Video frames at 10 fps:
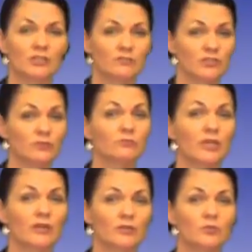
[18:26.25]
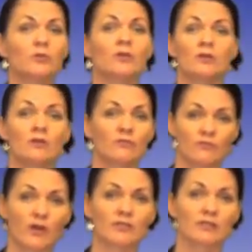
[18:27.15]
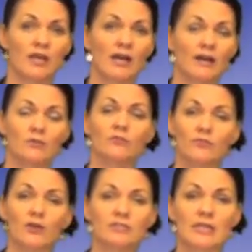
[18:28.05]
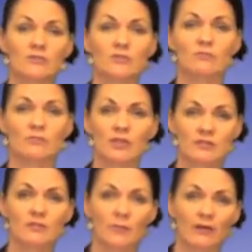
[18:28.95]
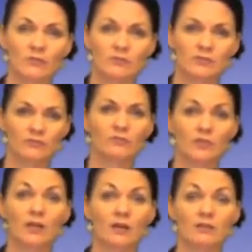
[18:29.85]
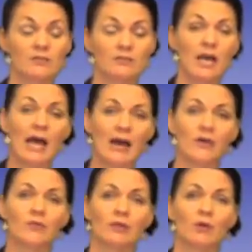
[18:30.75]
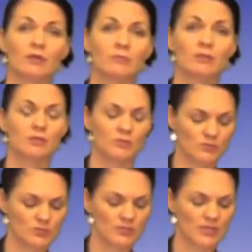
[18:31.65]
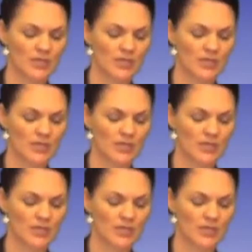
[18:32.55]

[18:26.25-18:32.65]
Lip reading: If you don't know, find that out. Find out some things about different colours and how they might be used.